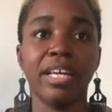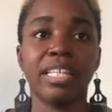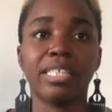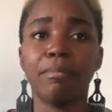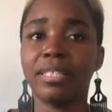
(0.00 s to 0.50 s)

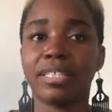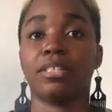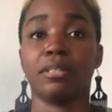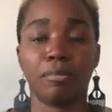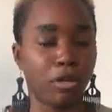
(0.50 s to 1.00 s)
Simply take
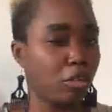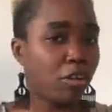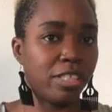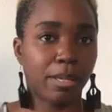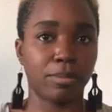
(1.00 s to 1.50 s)
the broad
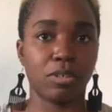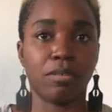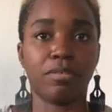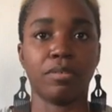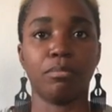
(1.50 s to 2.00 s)
concept
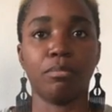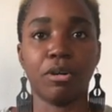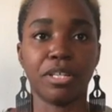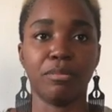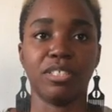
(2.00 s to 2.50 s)
of
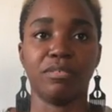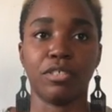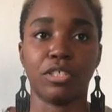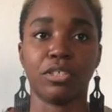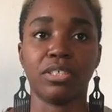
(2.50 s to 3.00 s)
Monday
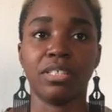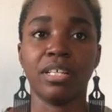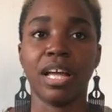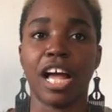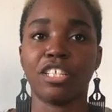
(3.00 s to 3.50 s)
motivation
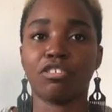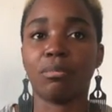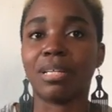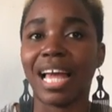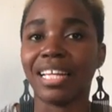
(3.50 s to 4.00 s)
and
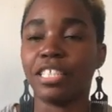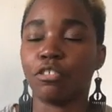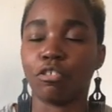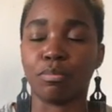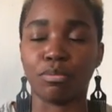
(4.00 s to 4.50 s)
streamline
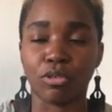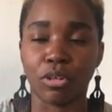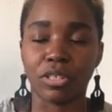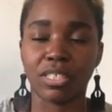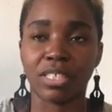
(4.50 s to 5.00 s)
it to the
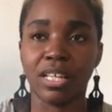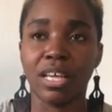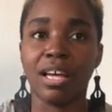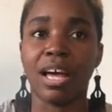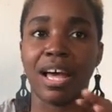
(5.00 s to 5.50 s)
products
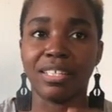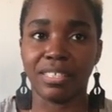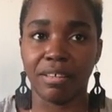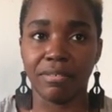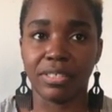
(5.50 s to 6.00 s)
and
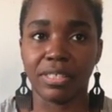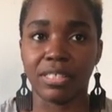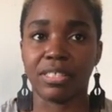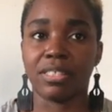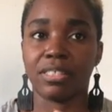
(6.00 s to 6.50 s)

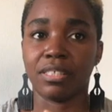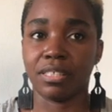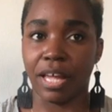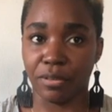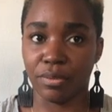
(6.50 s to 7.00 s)
services
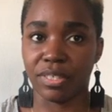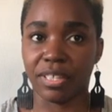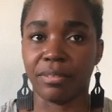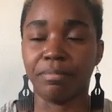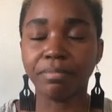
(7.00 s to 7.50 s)
that you
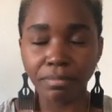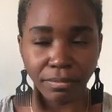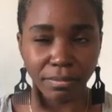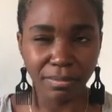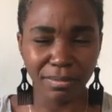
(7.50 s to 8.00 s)
sell.
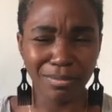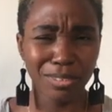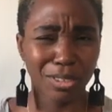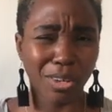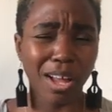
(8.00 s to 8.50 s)

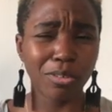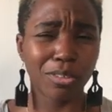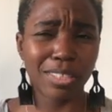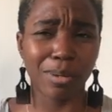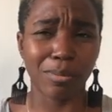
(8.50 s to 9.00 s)
So how
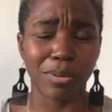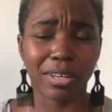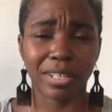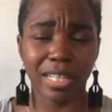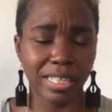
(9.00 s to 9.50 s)
does that work?
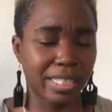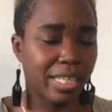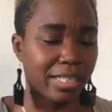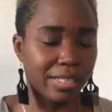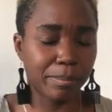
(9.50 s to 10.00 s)
Let's
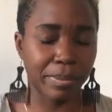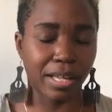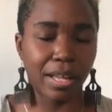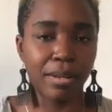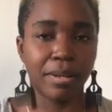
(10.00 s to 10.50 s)
take a
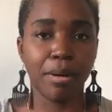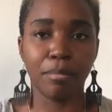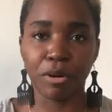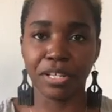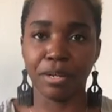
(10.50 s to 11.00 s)
typical
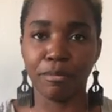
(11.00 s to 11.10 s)
Monday